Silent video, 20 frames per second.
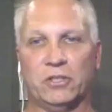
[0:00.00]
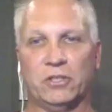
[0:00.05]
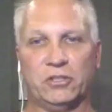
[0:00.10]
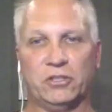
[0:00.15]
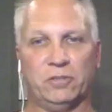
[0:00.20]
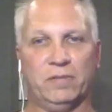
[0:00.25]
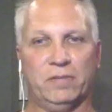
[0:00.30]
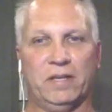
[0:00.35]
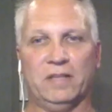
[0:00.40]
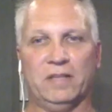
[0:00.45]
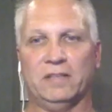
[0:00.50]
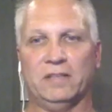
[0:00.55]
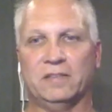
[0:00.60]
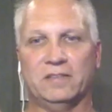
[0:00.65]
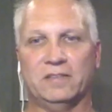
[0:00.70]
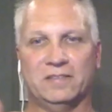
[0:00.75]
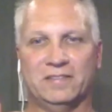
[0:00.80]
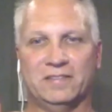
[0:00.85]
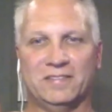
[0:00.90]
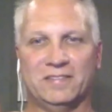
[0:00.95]
man
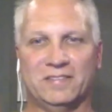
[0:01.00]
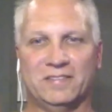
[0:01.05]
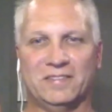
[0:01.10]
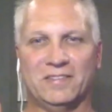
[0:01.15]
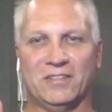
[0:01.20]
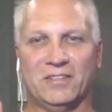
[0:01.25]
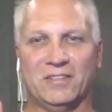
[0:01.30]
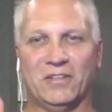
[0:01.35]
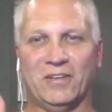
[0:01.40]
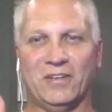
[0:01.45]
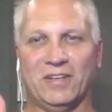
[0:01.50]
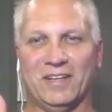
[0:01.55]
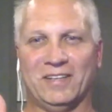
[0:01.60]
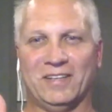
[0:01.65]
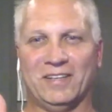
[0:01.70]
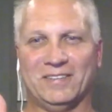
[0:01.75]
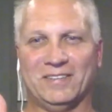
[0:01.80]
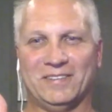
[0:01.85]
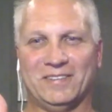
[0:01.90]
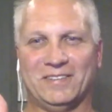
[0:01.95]
aloha
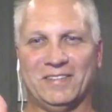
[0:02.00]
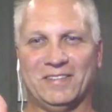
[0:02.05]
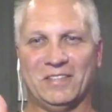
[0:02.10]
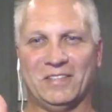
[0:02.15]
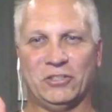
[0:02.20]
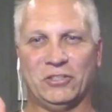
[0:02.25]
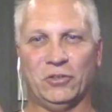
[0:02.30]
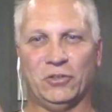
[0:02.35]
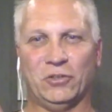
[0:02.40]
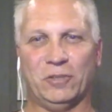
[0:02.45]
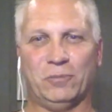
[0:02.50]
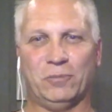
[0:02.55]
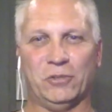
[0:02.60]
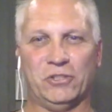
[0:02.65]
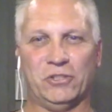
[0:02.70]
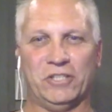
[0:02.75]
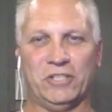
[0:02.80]
I truly appreciate